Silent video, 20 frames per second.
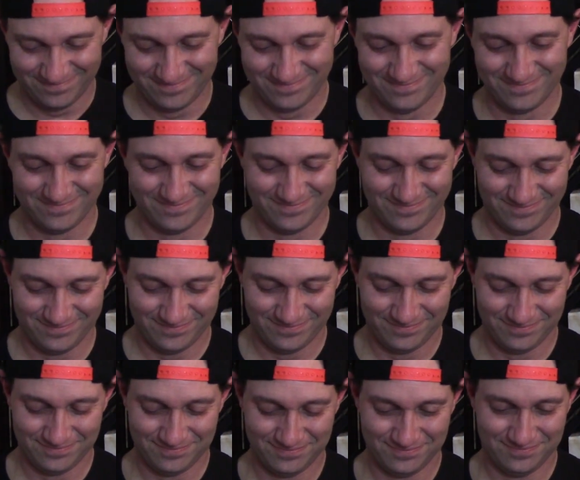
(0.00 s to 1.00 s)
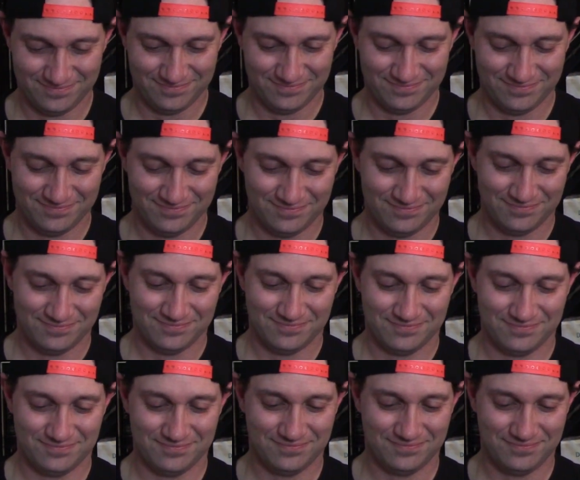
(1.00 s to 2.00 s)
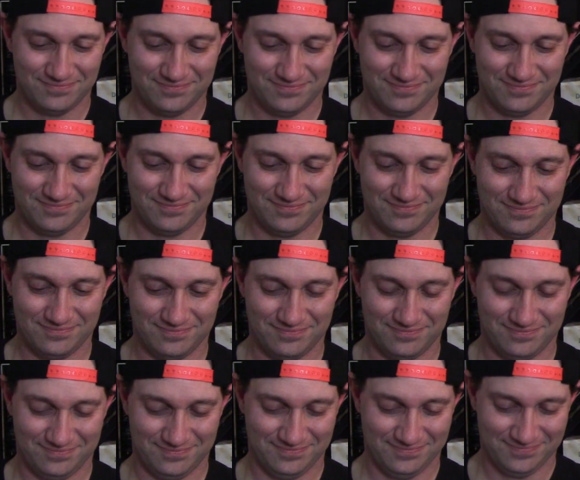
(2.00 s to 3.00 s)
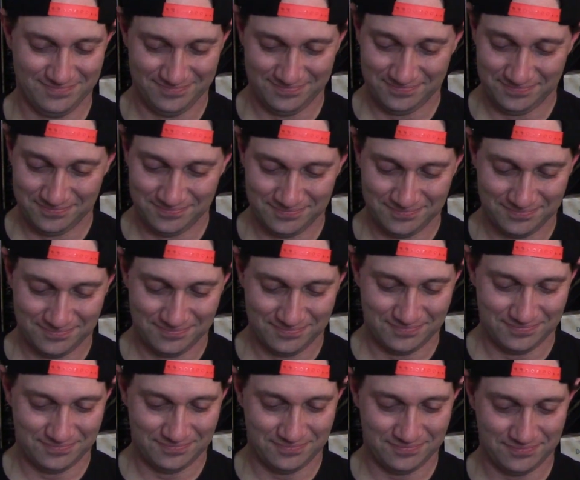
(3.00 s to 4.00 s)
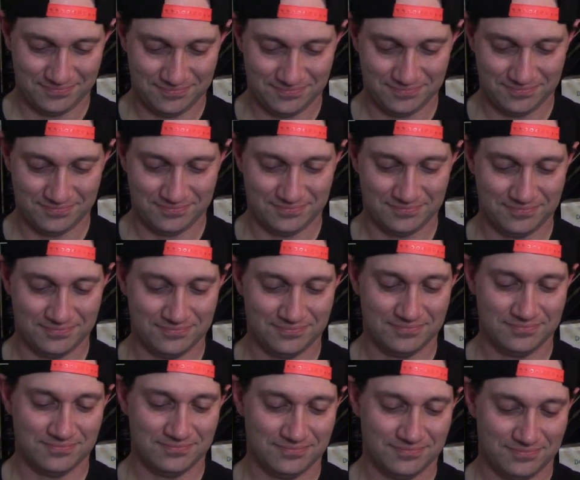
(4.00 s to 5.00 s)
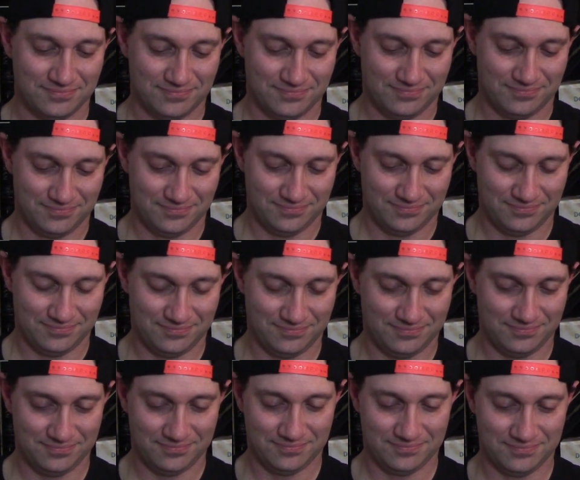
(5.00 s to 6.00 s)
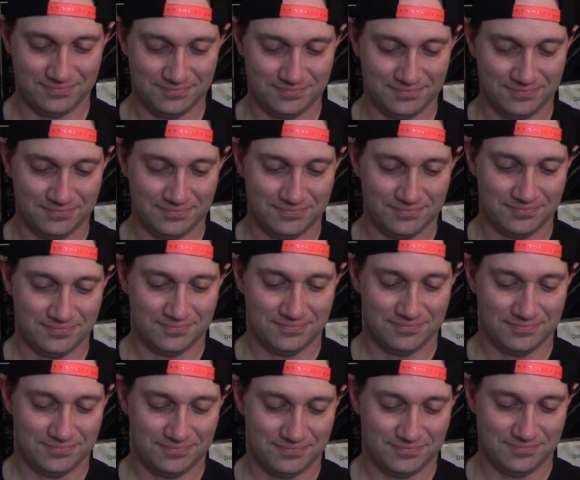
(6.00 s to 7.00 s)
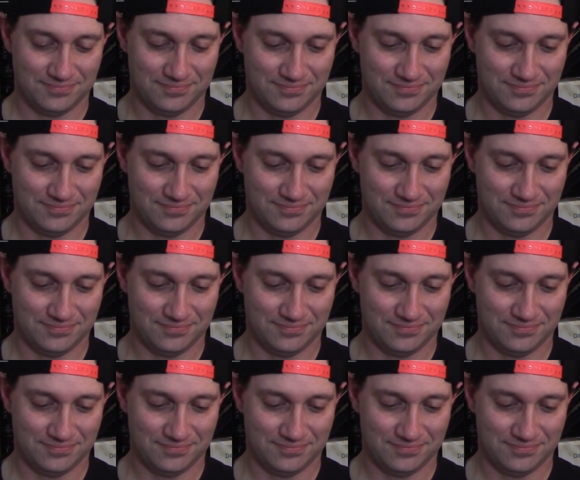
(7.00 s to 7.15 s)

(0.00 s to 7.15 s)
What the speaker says: This person isn't speaking.